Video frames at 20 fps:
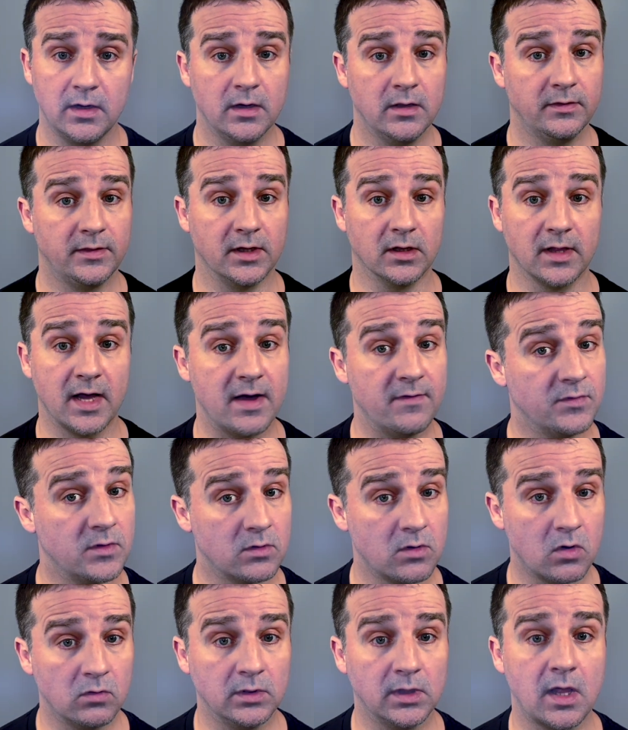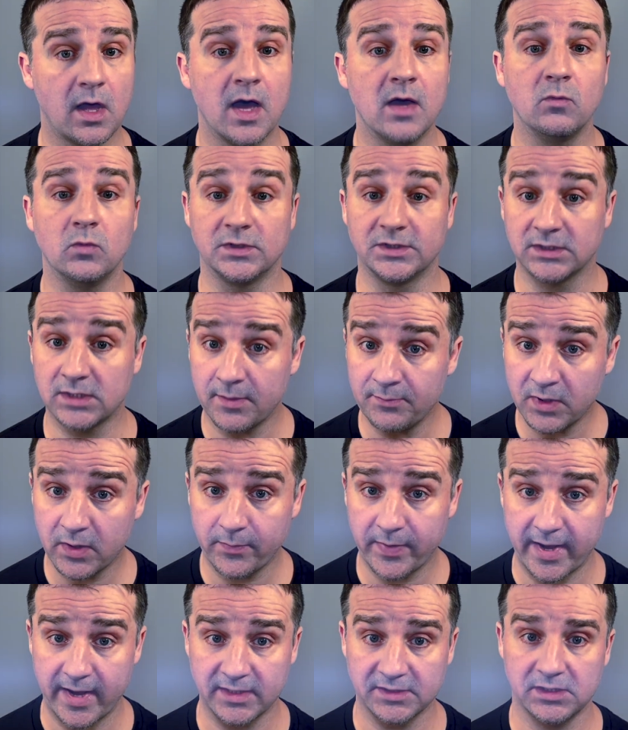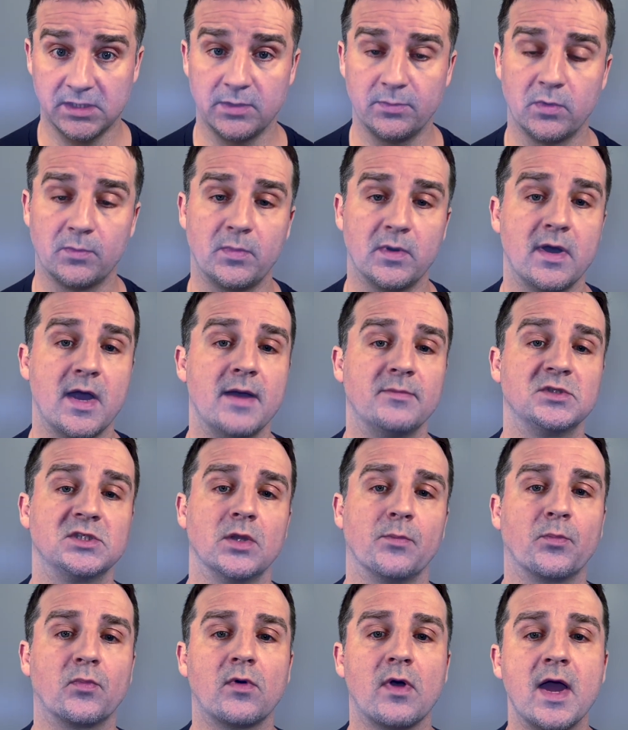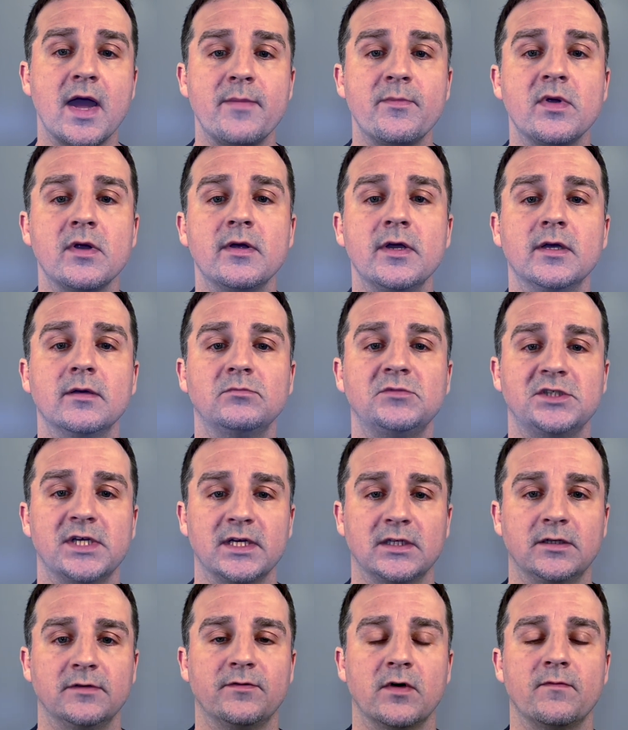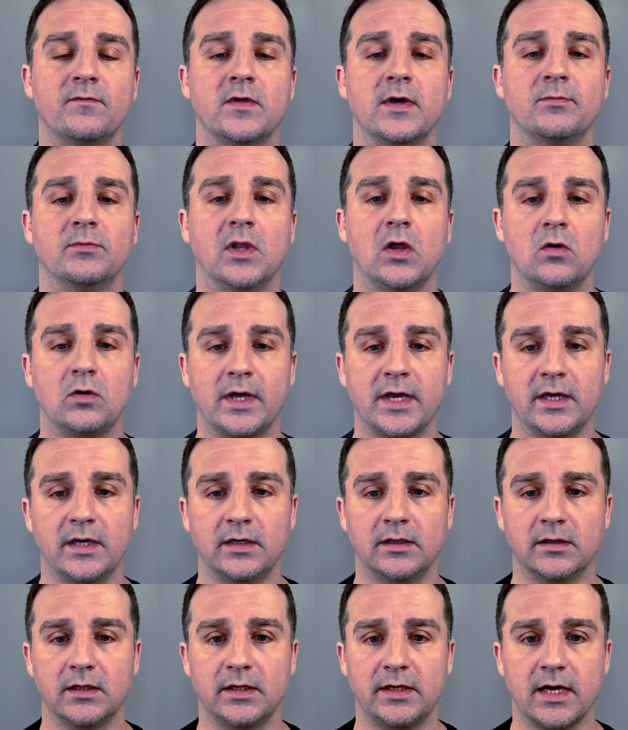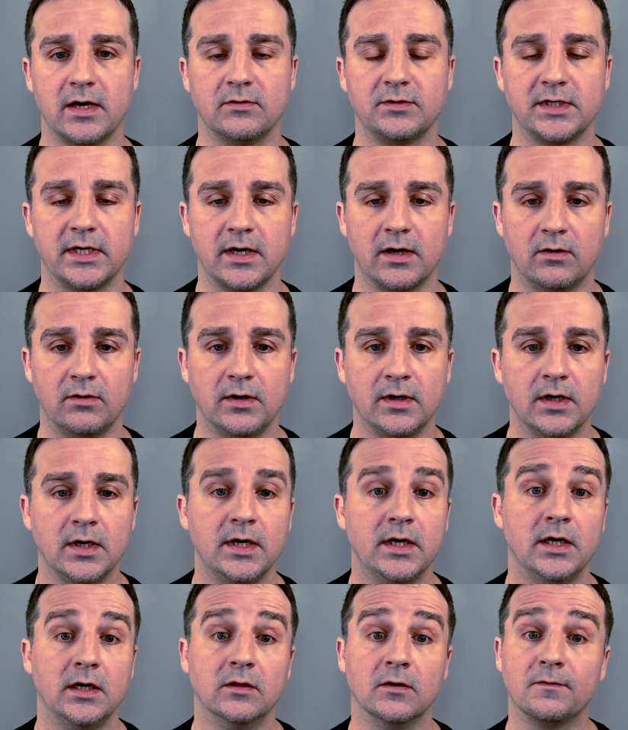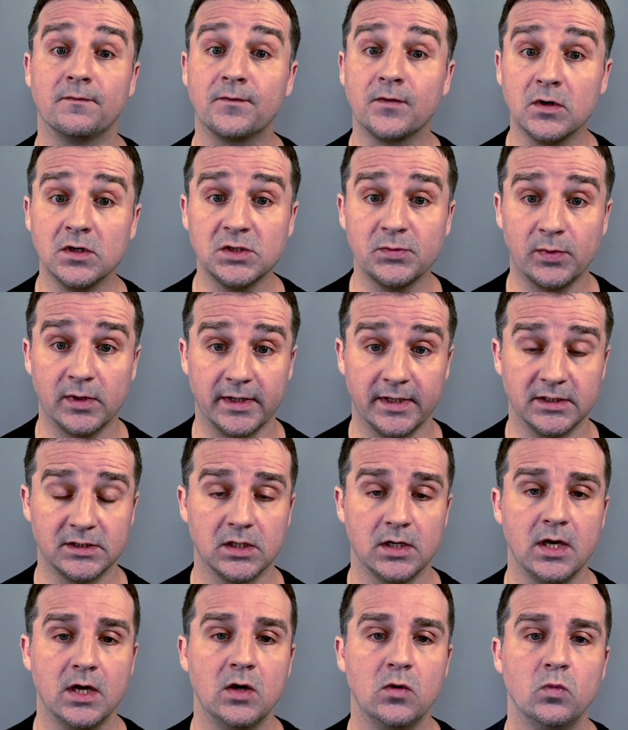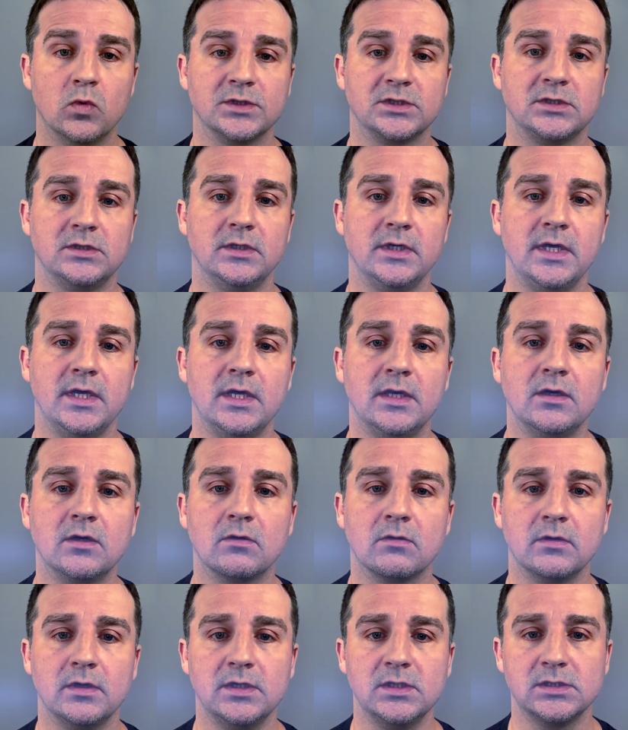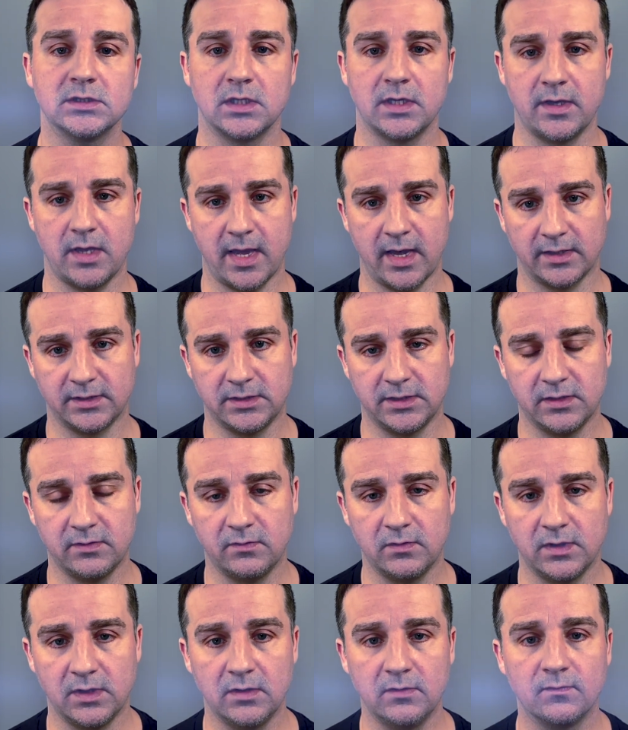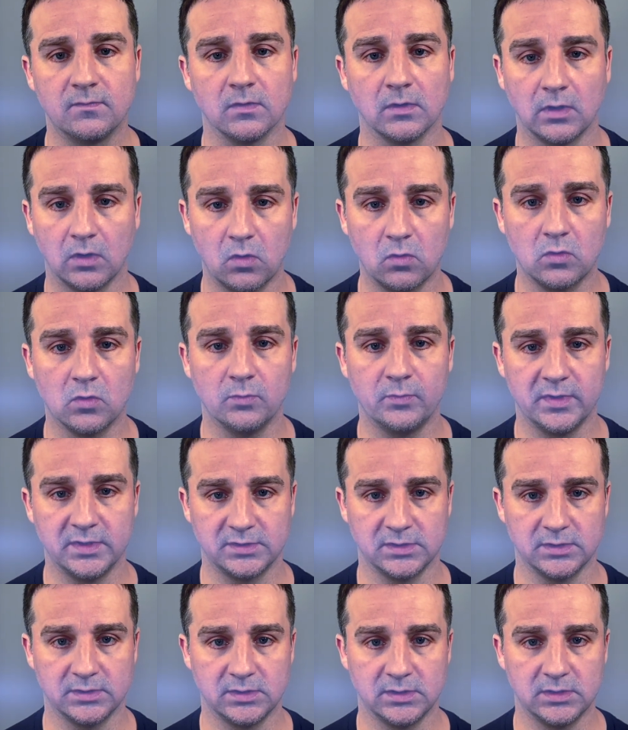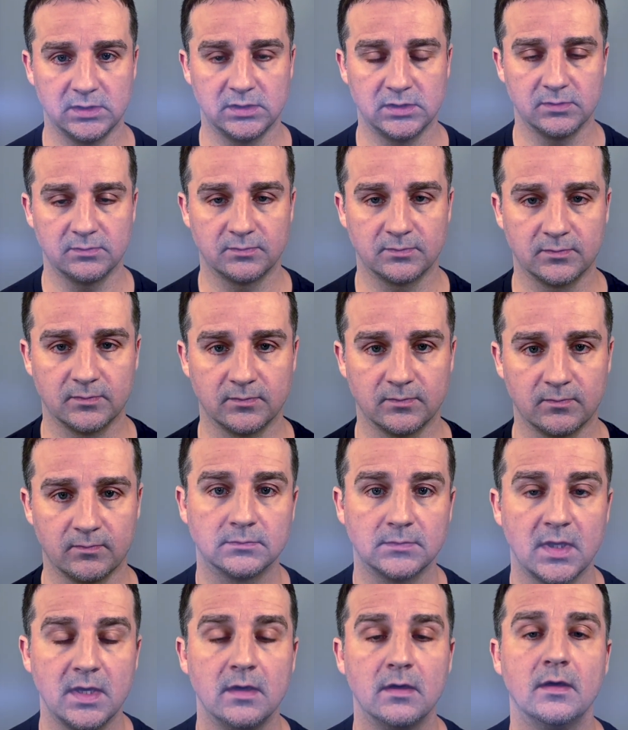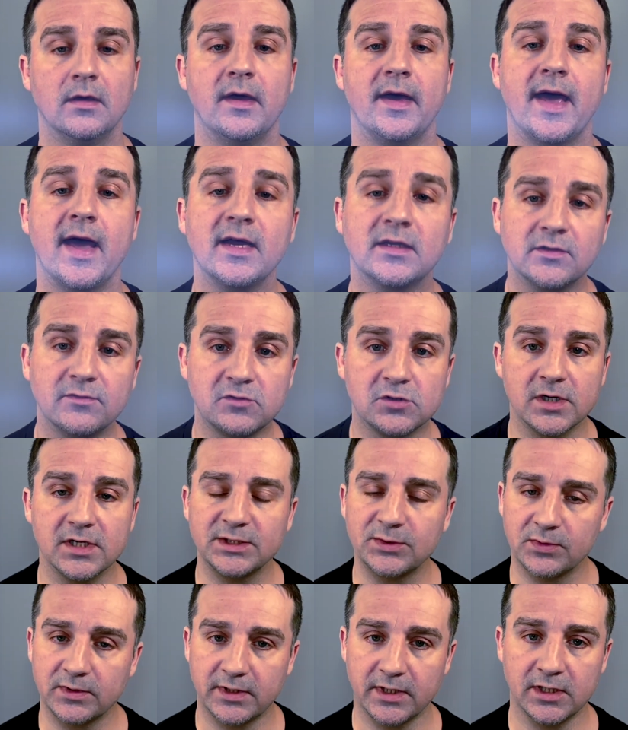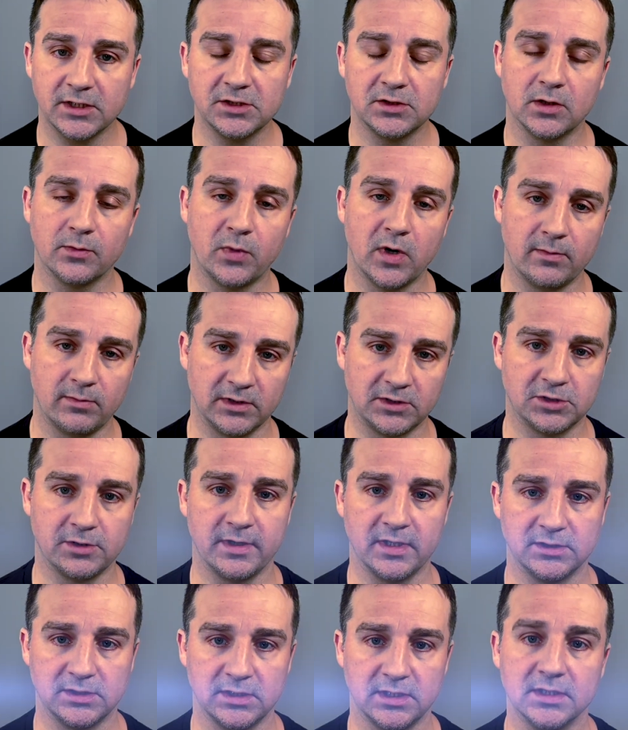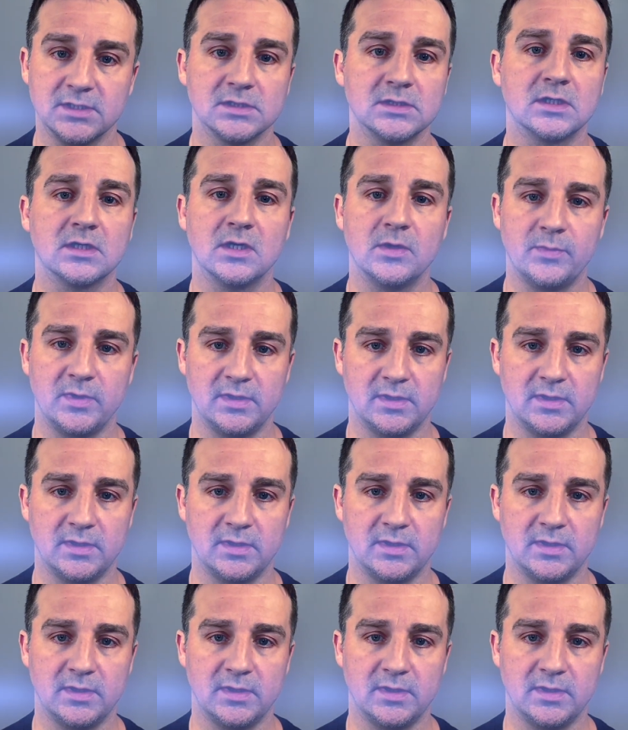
They'll have their own lot with some capacity, but perhaps the primary objective of them locating in the downtown in the first place was to increase activity for local businesses. Active transportation or public transit isn't going to be